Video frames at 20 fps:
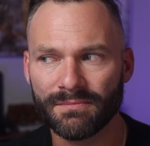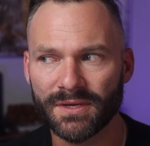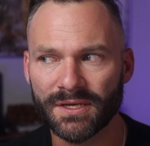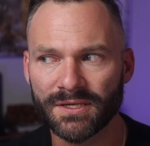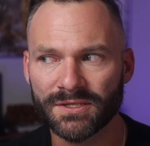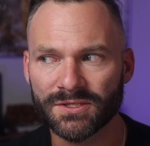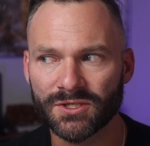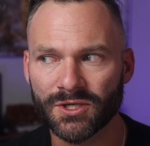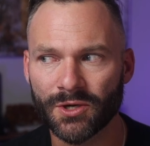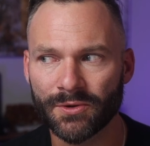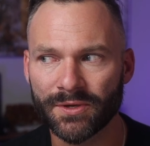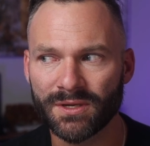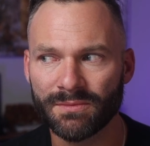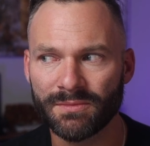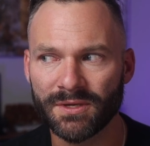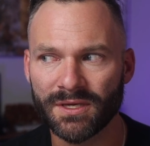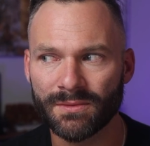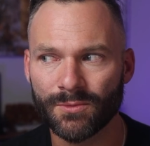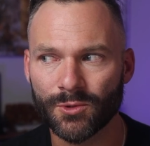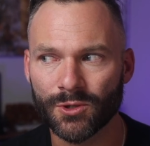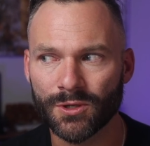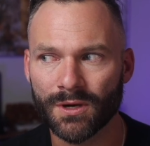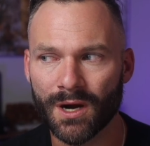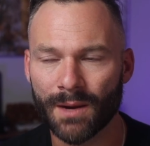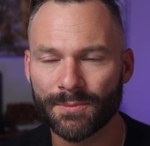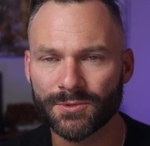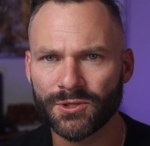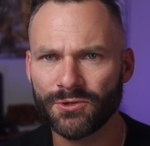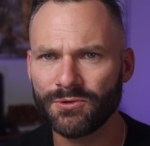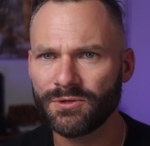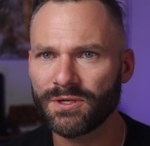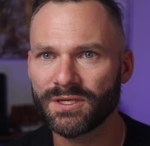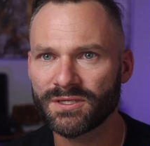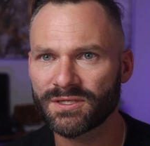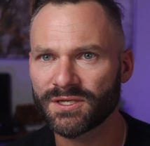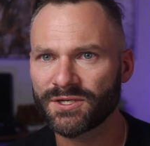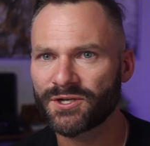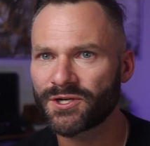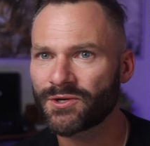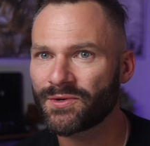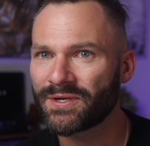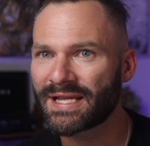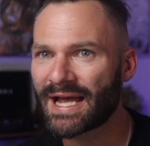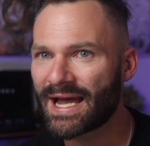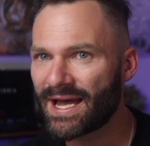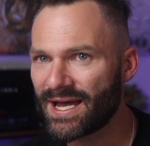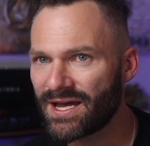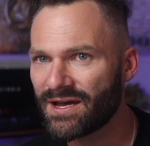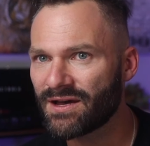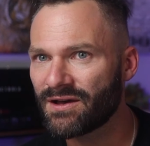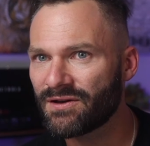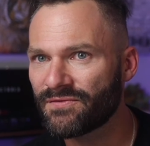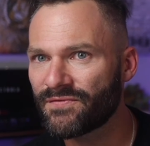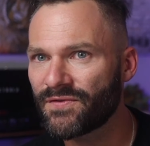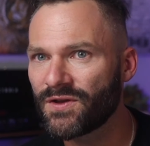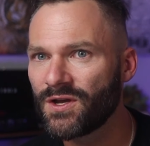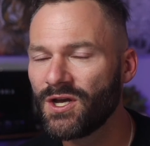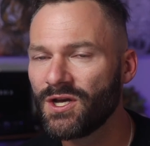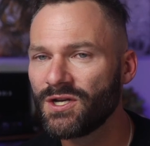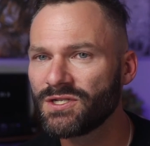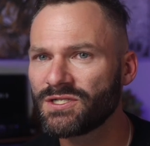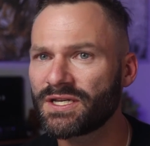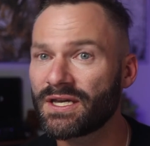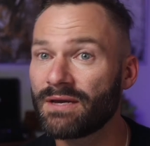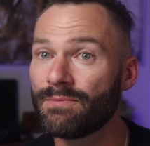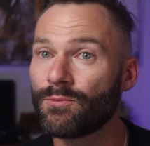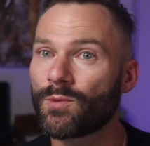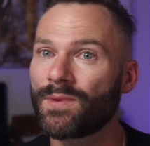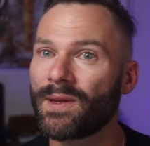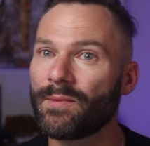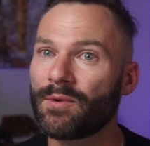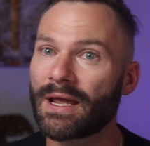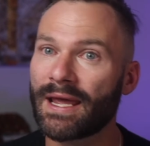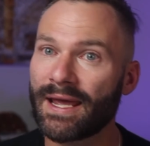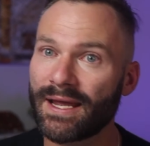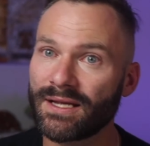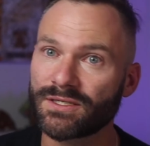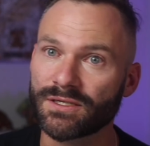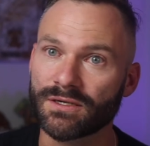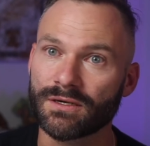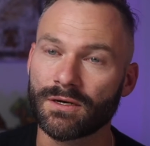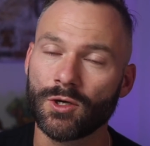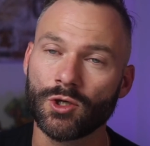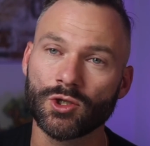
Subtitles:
is going to be the more opportunities that you're going to have to get more people to answer.